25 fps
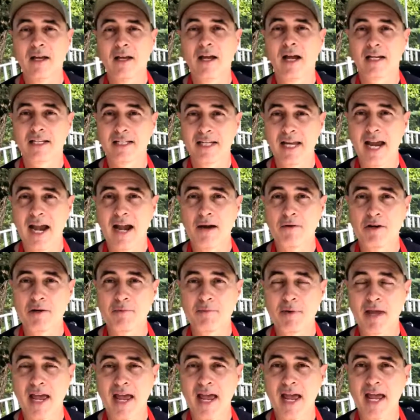a carry
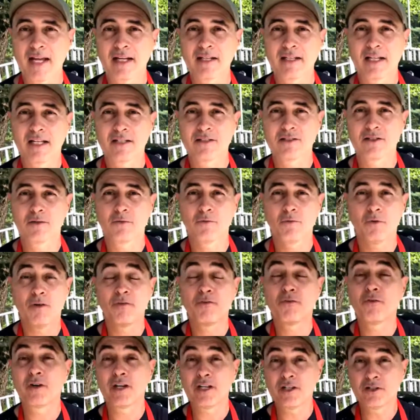bag, that's a
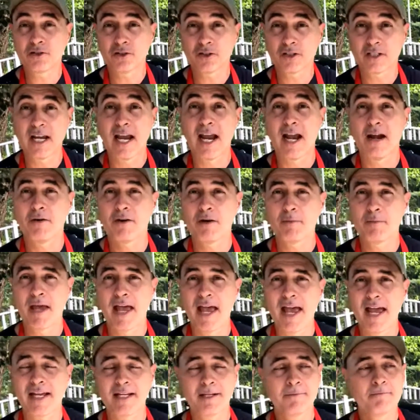freezer carry
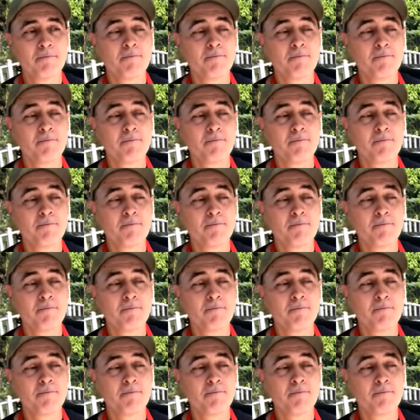bag,